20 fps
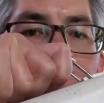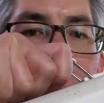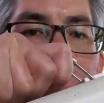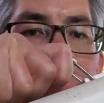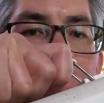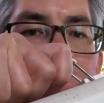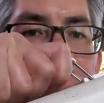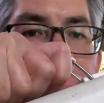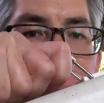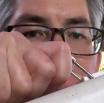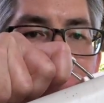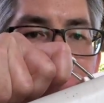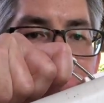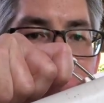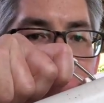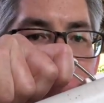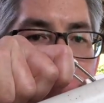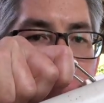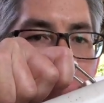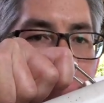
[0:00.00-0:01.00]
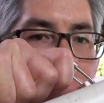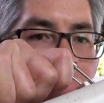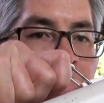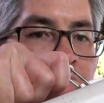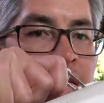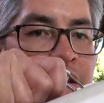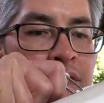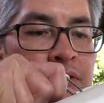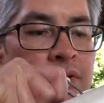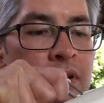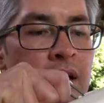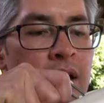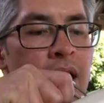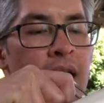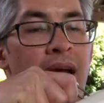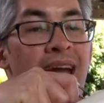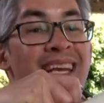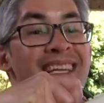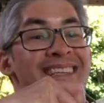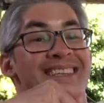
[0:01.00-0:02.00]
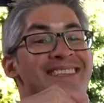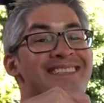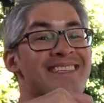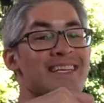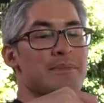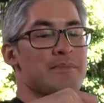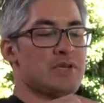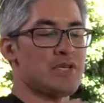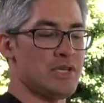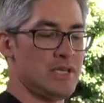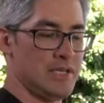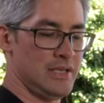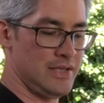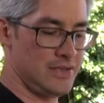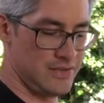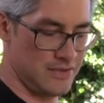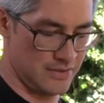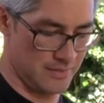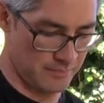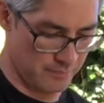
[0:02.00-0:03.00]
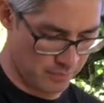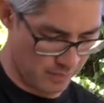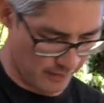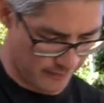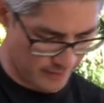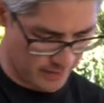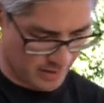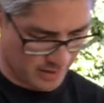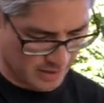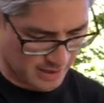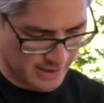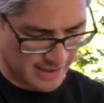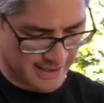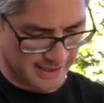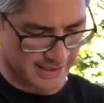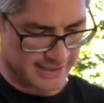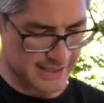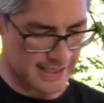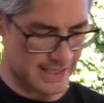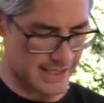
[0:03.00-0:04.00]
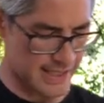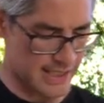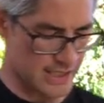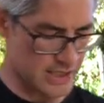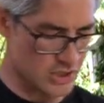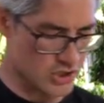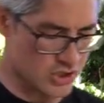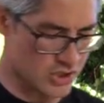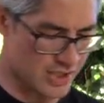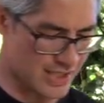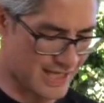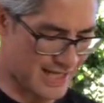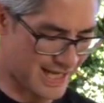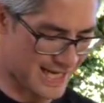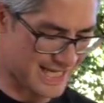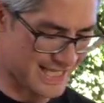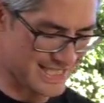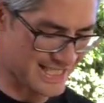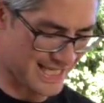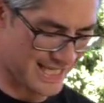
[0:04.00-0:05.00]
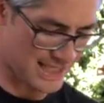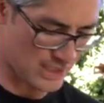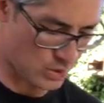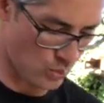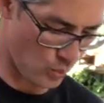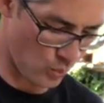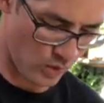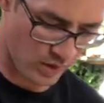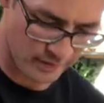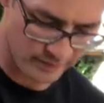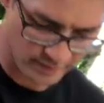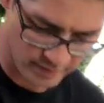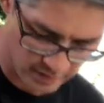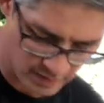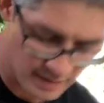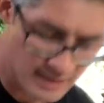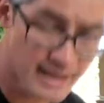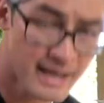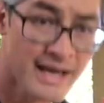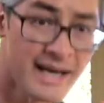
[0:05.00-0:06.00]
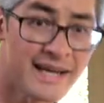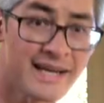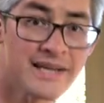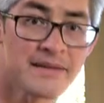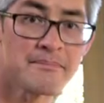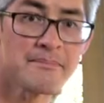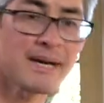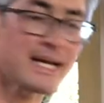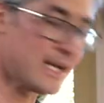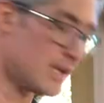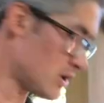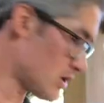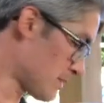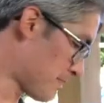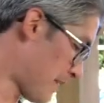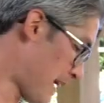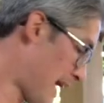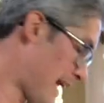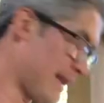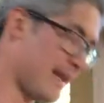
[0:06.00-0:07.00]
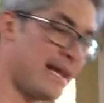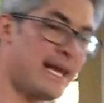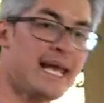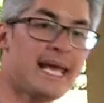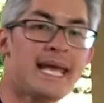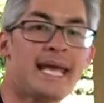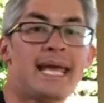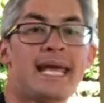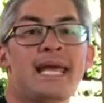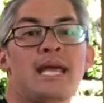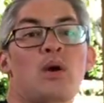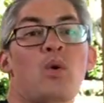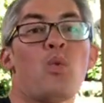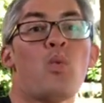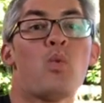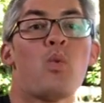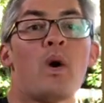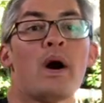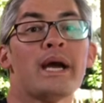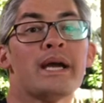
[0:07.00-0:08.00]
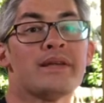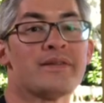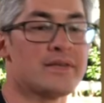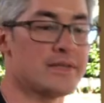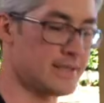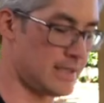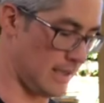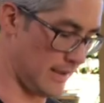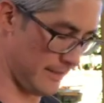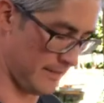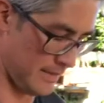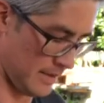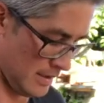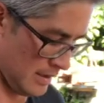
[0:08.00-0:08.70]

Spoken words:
This is a knitting machine. This is a Brother KH881, and it's made in Japan. It weighs a ton.